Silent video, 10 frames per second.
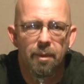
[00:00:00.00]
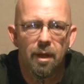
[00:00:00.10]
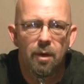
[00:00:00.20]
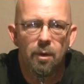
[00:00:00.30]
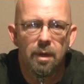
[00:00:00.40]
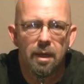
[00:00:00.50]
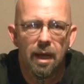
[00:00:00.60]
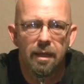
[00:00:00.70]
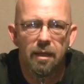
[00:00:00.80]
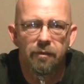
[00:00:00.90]
below.
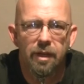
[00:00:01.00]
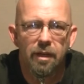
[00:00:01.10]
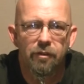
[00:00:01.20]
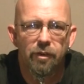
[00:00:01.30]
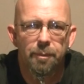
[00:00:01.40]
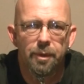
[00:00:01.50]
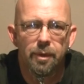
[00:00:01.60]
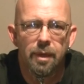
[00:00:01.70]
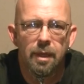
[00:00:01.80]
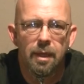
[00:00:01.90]
I'd love to hear from you.
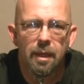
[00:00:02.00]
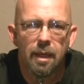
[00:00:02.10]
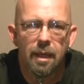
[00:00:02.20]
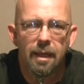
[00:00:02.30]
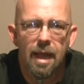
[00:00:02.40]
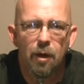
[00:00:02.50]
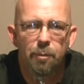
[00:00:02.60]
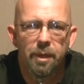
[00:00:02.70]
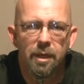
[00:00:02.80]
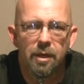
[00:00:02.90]
Now
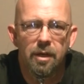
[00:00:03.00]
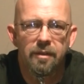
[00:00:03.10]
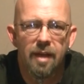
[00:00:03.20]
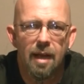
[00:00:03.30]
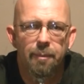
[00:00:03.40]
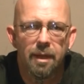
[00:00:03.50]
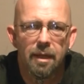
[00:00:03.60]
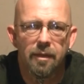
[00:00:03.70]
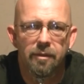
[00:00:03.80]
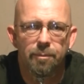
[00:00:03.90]
would be a good time to
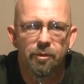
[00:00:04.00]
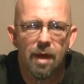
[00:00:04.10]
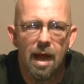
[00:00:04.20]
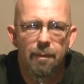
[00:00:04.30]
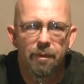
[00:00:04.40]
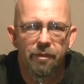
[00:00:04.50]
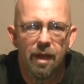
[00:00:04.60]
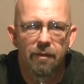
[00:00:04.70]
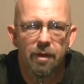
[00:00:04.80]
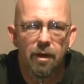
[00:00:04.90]
click subscribe if you
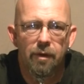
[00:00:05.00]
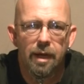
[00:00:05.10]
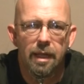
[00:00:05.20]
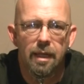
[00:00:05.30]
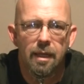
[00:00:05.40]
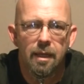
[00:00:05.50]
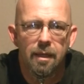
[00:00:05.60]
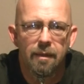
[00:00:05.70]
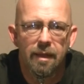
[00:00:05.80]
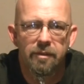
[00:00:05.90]
haven't already.
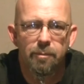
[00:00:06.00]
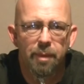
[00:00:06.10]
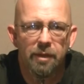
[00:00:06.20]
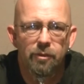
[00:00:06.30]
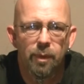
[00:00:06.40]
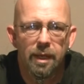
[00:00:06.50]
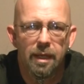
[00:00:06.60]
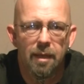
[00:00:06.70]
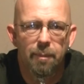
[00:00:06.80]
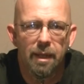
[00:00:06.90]
That's the best way to
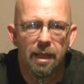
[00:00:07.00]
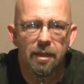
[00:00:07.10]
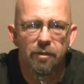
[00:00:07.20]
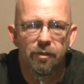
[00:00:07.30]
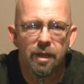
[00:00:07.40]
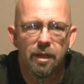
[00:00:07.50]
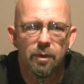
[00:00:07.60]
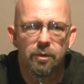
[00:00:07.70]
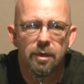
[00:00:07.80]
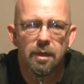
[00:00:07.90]
get my latest
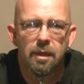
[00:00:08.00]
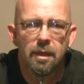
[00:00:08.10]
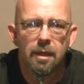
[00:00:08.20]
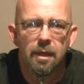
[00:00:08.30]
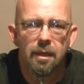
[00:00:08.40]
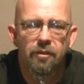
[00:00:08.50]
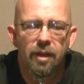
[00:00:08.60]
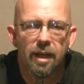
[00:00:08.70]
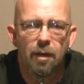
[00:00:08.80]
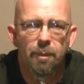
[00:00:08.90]
videos.
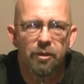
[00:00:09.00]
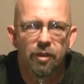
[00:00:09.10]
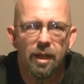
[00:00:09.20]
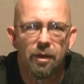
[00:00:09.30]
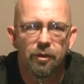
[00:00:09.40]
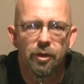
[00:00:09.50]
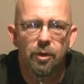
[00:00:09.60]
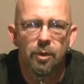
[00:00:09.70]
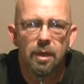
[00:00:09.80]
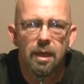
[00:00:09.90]
Check out my channel
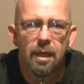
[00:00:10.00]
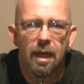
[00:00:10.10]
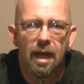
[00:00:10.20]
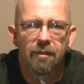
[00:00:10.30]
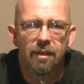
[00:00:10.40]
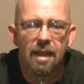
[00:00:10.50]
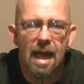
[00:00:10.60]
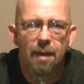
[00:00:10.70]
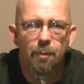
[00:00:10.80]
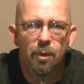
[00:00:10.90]
too. I have a
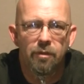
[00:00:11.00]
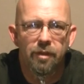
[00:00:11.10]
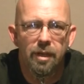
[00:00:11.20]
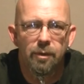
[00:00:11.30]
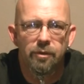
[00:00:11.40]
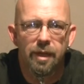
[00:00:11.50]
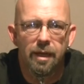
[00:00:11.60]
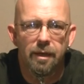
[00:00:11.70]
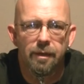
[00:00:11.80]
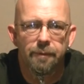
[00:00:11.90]
lot more videos
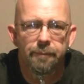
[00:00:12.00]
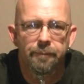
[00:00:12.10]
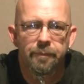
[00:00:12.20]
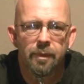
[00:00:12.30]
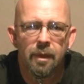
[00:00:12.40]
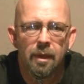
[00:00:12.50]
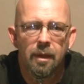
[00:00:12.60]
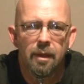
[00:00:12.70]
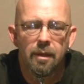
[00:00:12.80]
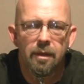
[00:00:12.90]
there.
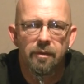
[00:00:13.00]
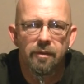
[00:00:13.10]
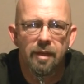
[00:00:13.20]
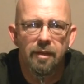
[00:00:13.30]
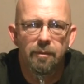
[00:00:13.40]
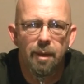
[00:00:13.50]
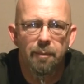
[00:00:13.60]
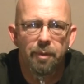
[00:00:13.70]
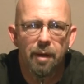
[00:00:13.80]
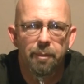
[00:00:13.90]
This is Lazy Man
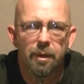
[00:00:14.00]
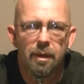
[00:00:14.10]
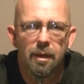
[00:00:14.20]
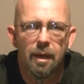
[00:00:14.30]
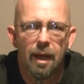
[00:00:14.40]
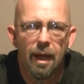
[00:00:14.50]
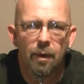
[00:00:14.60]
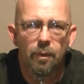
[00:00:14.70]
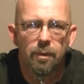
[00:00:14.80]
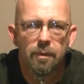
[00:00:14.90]
Prepper, out.